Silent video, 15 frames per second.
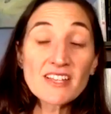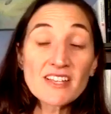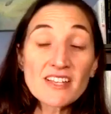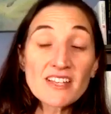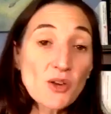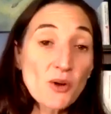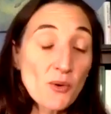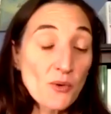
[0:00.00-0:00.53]

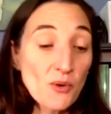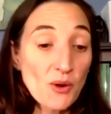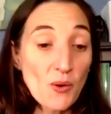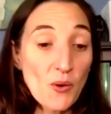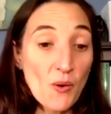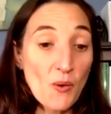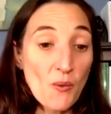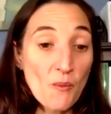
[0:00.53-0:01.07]
So
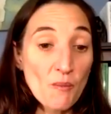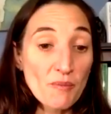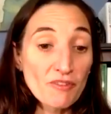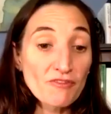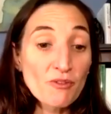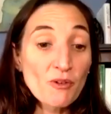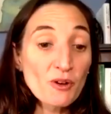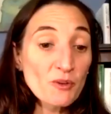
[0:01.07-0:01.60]

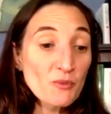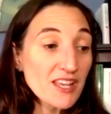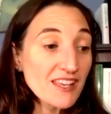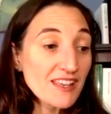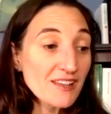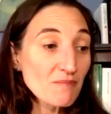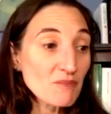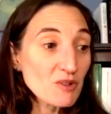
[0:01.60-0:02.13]
before
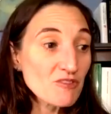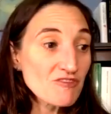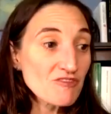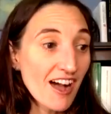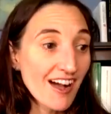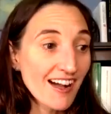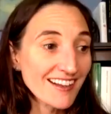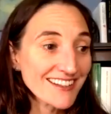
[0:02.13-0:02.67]
we move
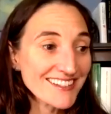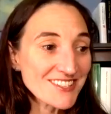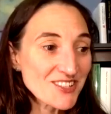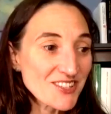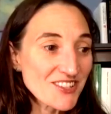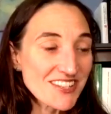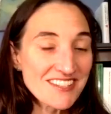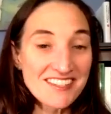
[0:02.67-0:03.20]
on
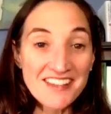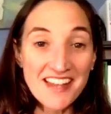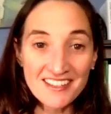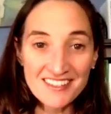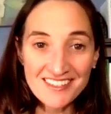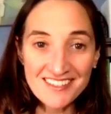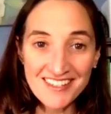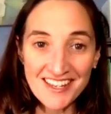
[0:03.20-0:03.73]
into these
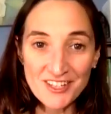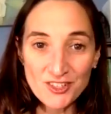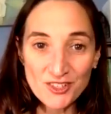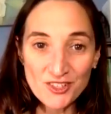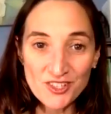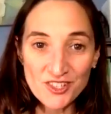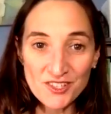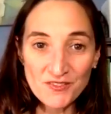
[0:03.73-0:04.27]
next
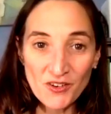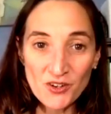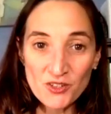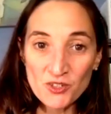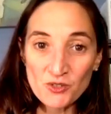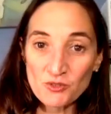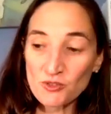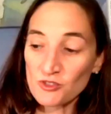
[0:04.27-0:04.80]
stages as far as
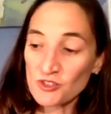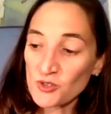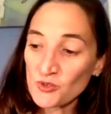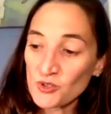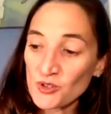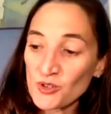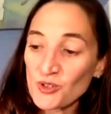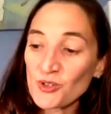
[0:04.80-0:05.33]

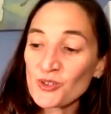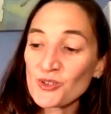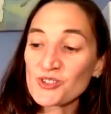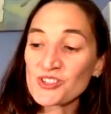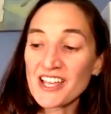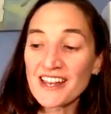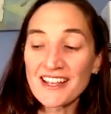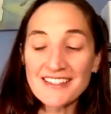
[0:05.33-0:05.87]

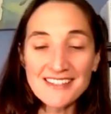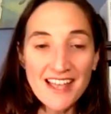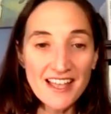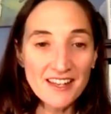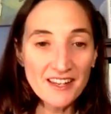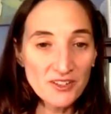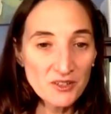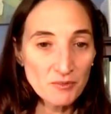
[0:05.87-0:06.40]
nutraceuticals and
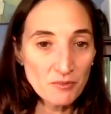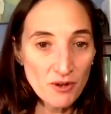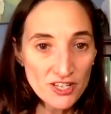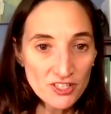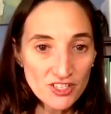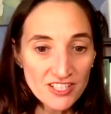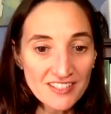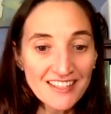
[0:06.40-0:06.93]
anxiety and
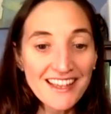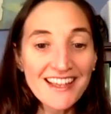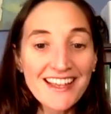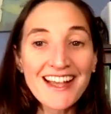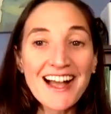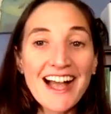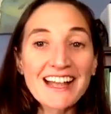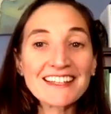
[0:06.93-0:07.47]
depression,
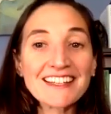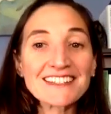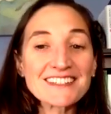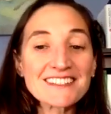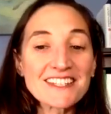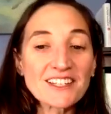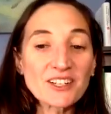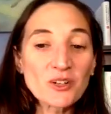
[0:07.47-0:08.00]
I'd like to
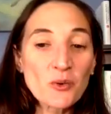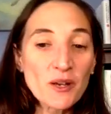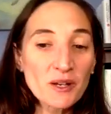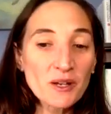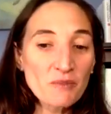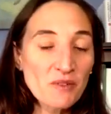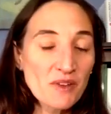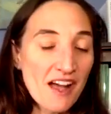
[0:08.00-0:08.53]
take a quick
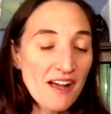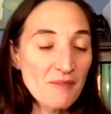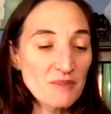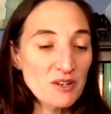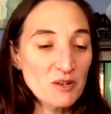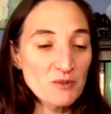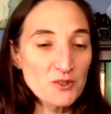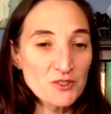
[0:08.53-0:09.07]
um,
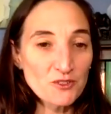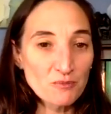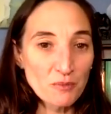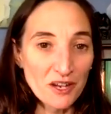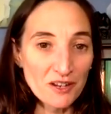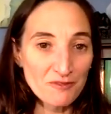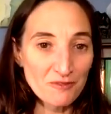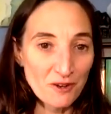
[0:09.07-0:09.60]
commercial
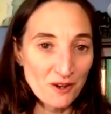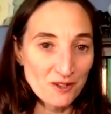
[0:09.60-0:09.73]
break for our